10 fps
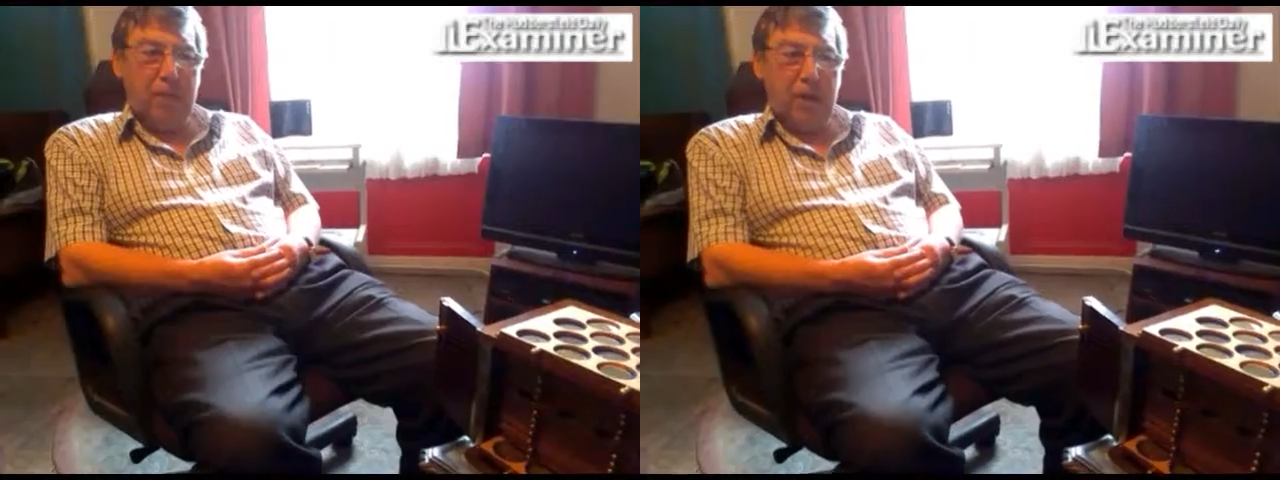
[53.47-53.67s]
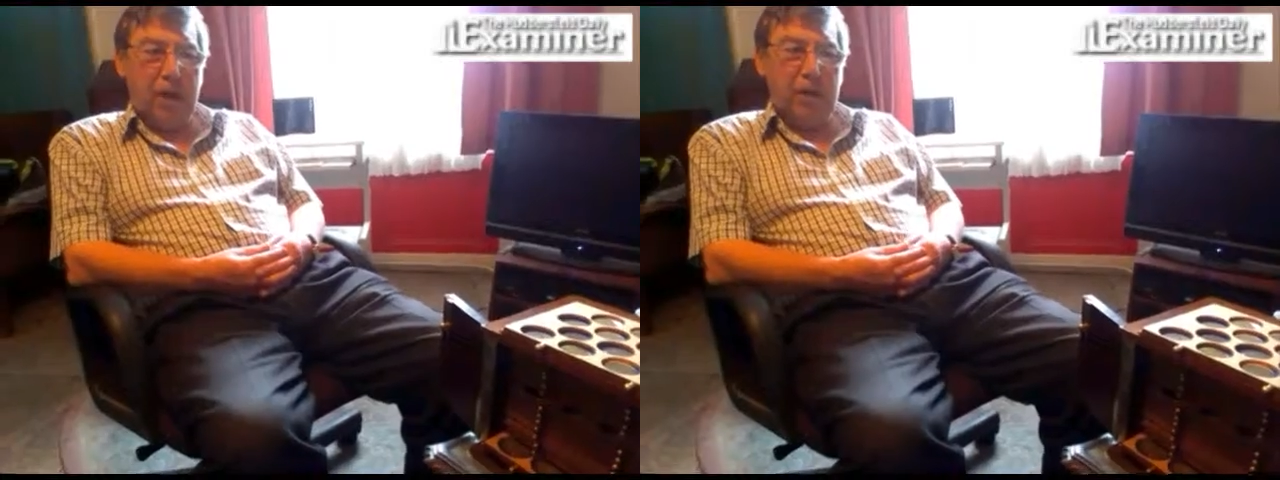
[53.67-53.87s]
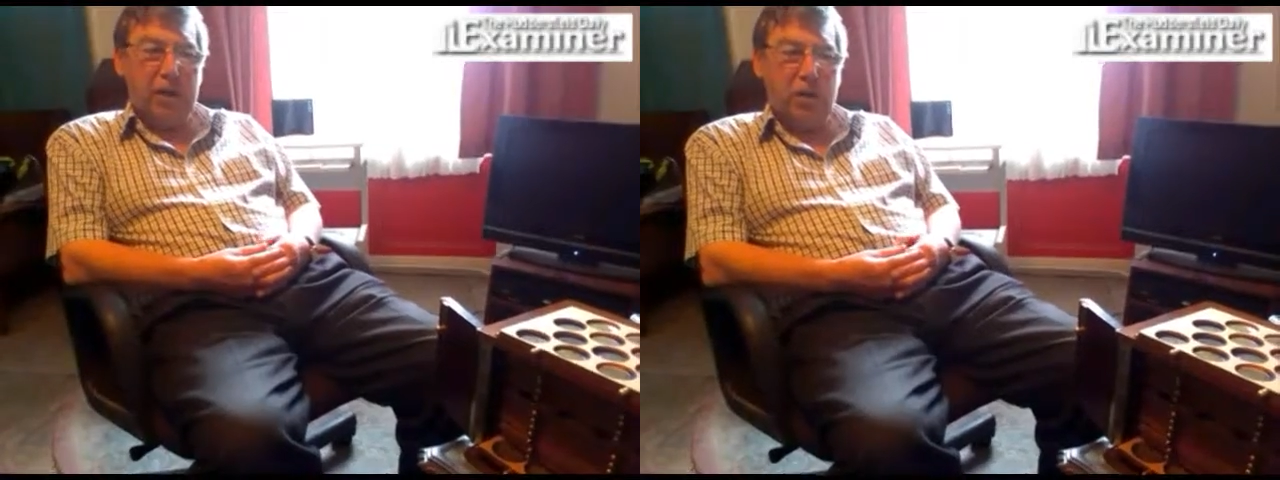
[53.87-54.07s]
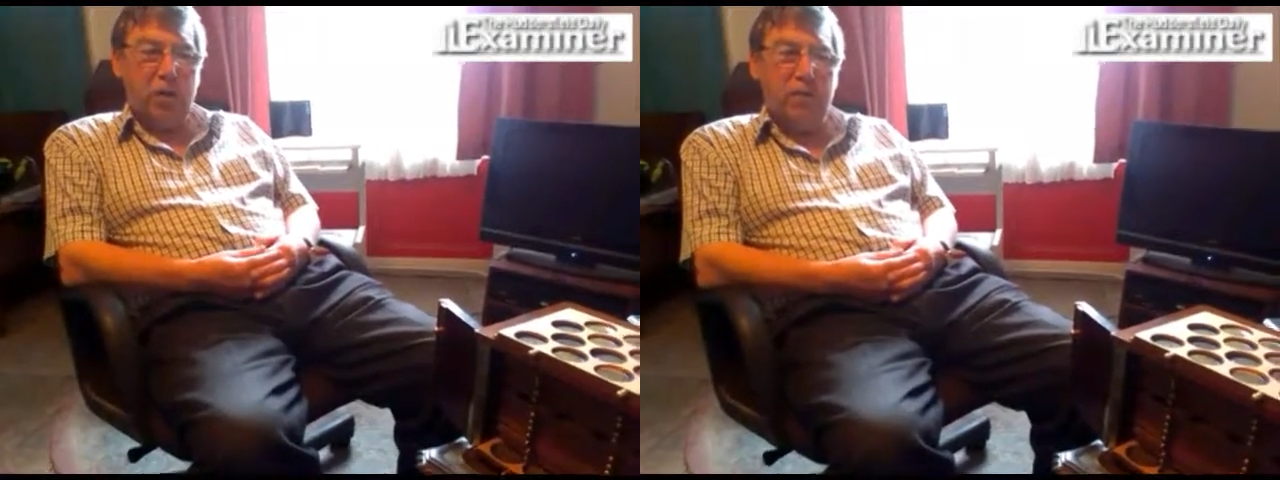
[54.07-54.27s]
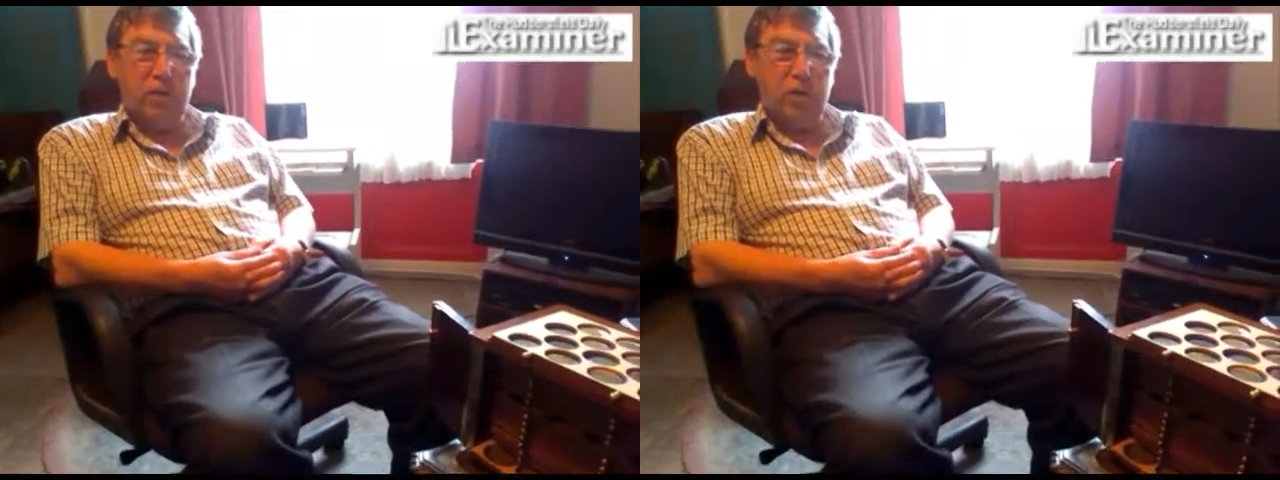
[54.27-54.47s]
I think it's
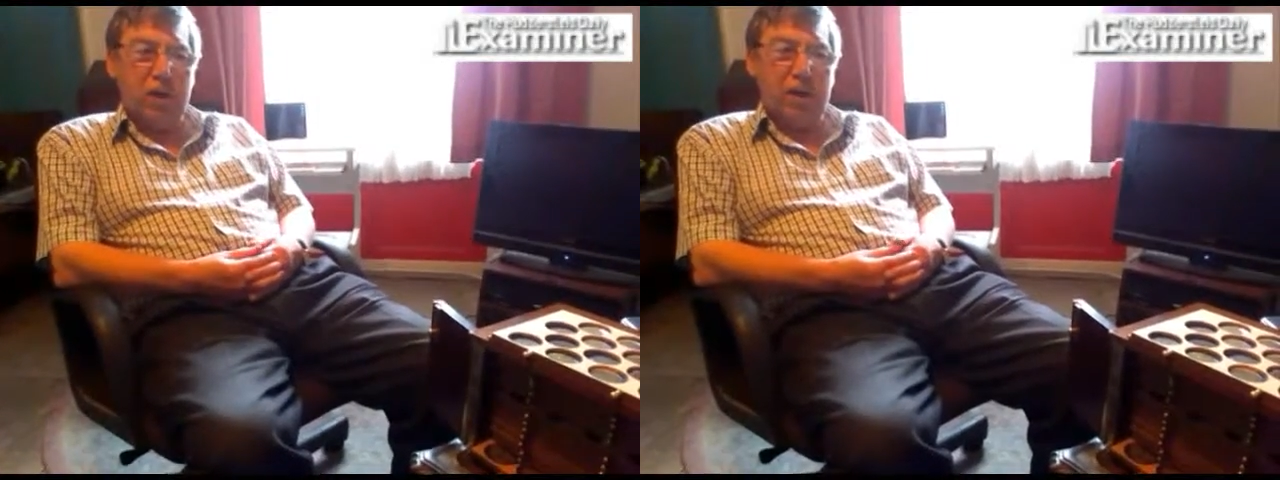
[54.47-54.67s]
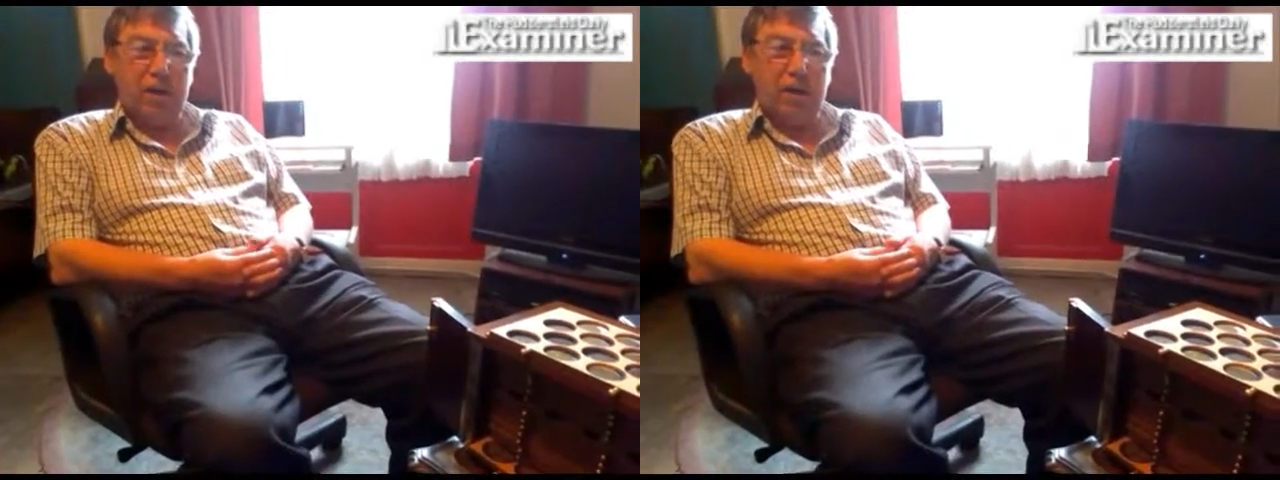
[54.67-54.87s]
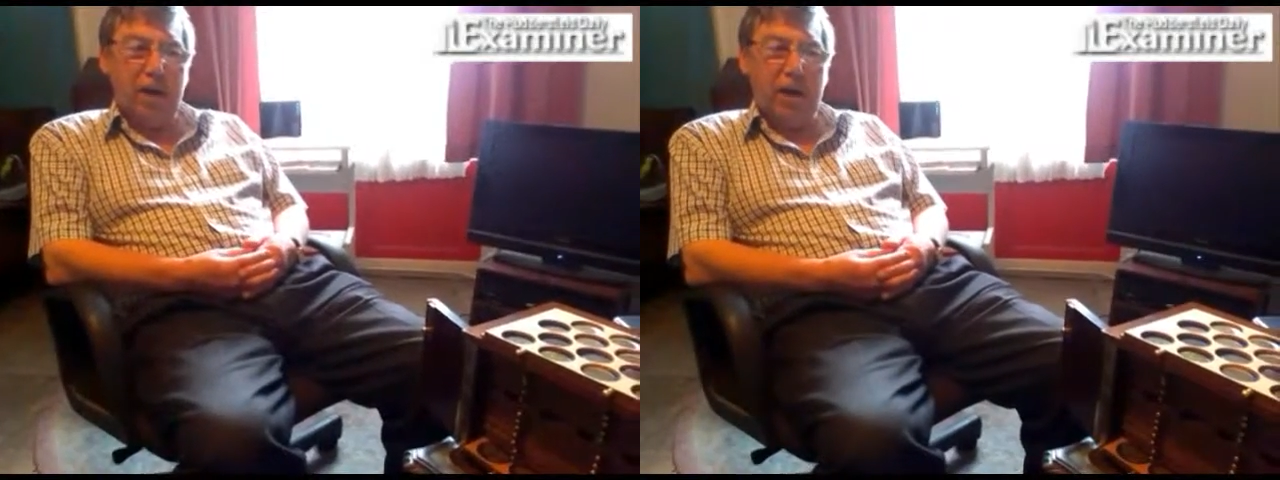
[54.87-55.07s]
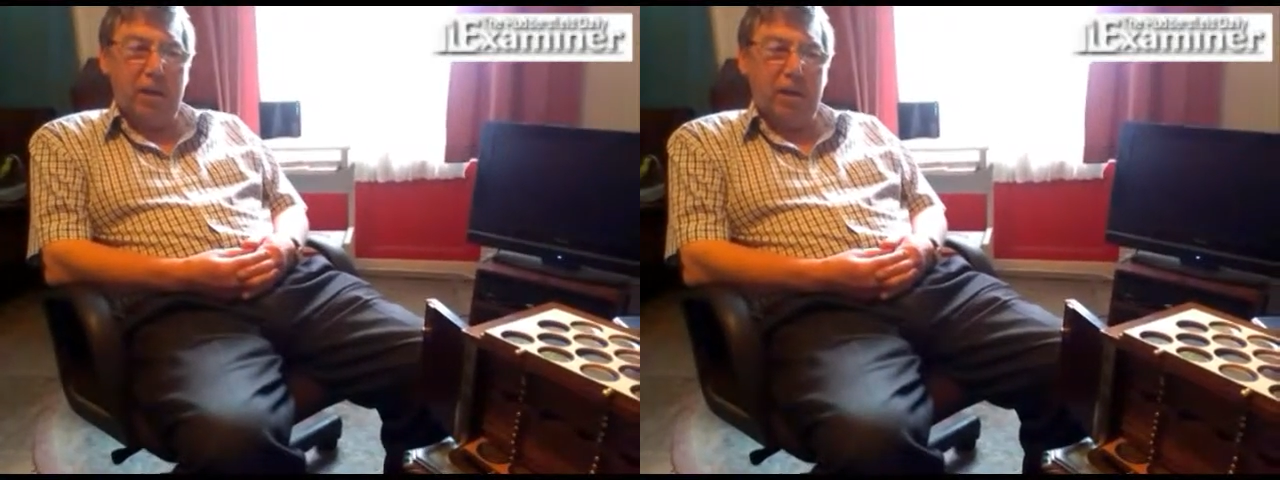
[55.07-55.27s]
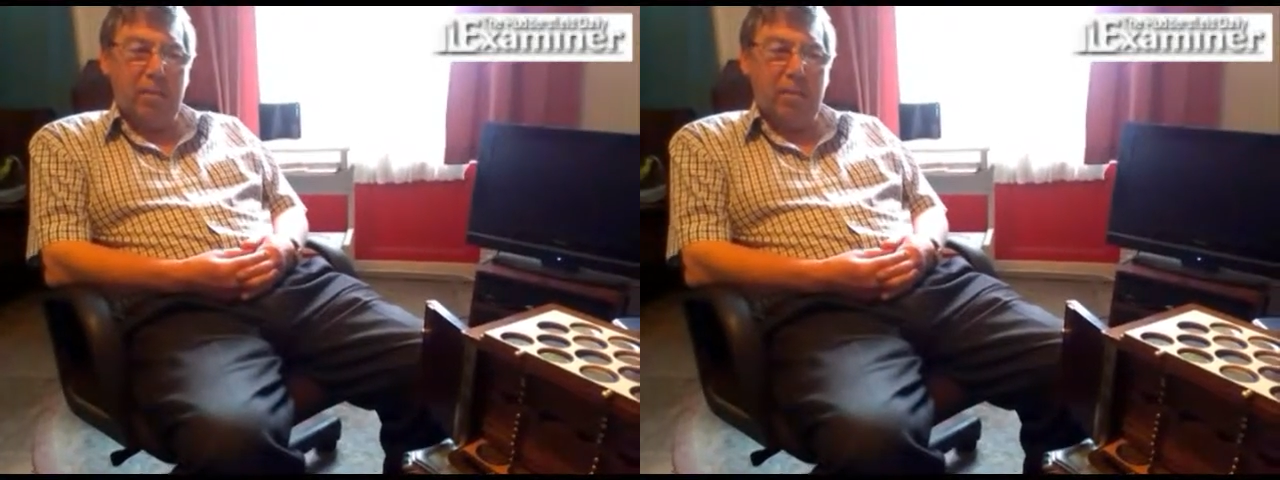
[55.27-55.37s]
obviously created